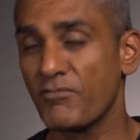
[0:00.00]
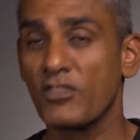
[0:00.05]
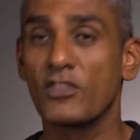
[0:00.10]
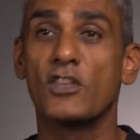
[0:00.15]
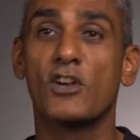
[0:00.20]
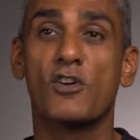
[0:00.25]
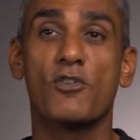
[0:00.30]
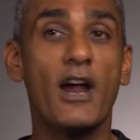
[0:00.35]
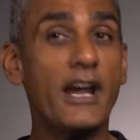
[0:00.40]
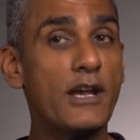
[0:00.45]

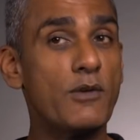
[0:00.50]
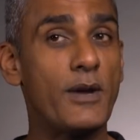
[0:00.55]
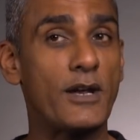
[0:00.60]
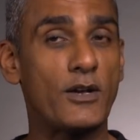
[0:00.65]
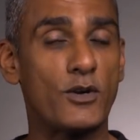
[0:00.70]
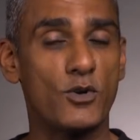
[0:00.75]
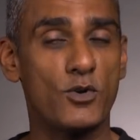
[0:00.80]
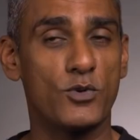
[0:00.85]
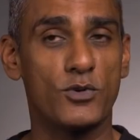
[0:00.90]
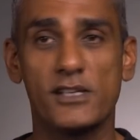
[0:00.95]
The right way
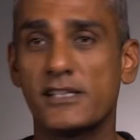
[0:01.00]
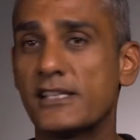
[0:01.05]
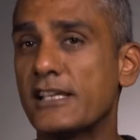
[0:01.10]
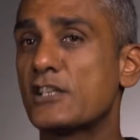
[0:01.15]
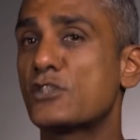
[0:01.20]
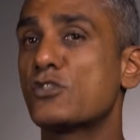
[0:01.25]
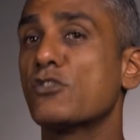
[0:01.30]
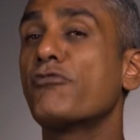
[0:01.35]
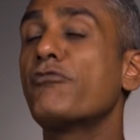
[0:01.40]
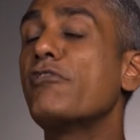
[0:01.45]
to do this
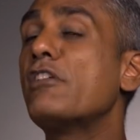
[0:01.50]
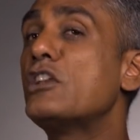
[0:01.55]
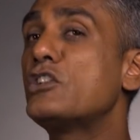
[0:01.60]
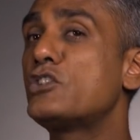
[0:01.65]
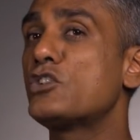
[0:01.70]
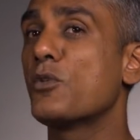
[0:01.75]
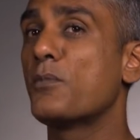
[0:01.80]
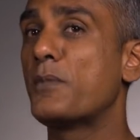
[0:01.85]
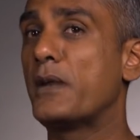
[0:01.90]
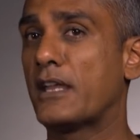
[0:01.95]
is to finish
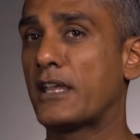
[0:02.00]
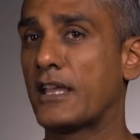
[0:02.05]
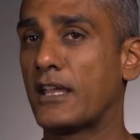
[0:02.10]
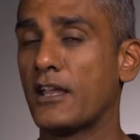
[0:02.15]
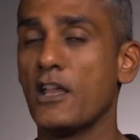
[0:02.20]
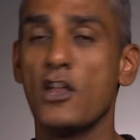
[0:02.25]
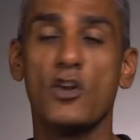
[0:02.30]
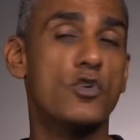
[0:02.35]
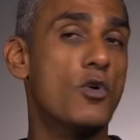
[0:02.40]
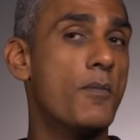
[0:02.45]
your braking,
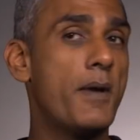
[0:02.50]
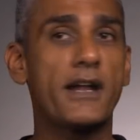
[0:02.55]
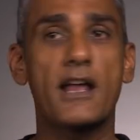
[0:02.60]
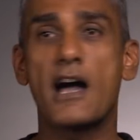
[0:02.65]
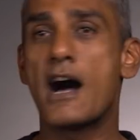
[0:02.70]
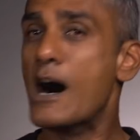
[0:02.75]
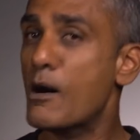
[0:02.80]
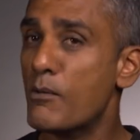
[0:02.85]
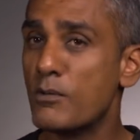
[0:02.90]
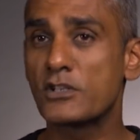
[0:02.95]
no matter
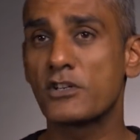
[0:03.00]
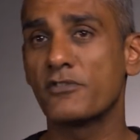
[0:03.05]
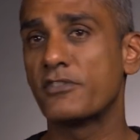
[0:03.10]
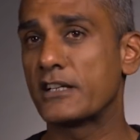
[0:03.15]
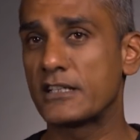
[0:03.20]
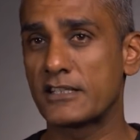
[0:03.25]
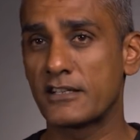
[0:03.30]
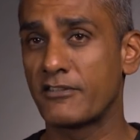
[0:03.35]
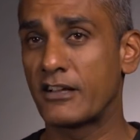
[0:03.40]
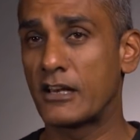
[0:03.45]
how much of
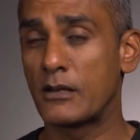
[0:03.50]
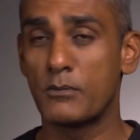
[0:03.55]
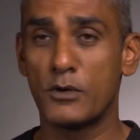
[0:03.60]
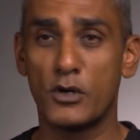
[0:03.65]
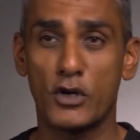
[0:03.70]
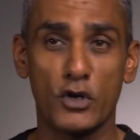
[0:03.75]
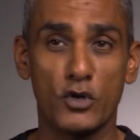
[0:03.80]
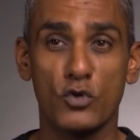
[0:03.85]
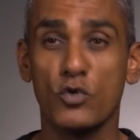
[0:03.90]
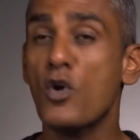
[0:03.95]
it is available
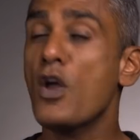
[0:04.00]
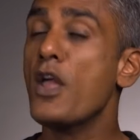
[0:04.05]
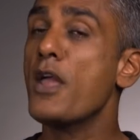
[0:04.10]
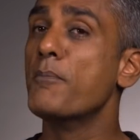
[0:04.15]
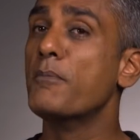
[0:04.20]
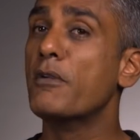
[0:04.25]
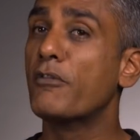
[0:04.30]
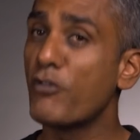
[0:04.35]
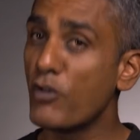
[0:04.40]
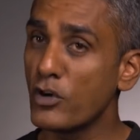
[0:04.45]
to you,
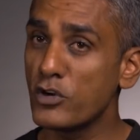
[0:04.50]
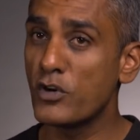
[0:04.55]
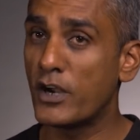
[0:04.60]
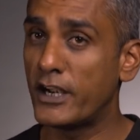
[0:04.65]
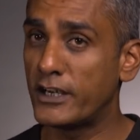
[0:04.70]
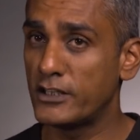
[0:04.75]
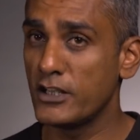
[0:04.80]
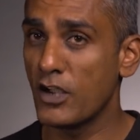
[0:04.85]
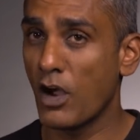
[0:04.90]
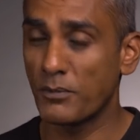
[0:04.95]
before you
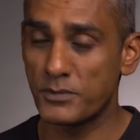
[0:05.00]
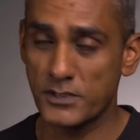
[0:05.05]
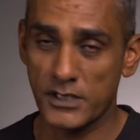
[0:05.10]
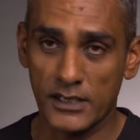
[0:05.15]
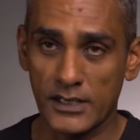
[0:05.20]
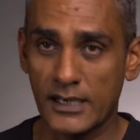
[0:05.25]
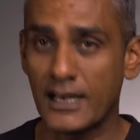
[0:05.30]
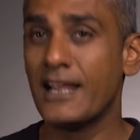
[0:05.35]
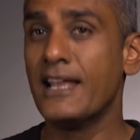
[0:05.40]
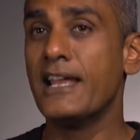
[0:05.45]
hit the
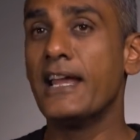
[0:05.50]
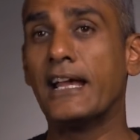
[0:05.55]
obstacle,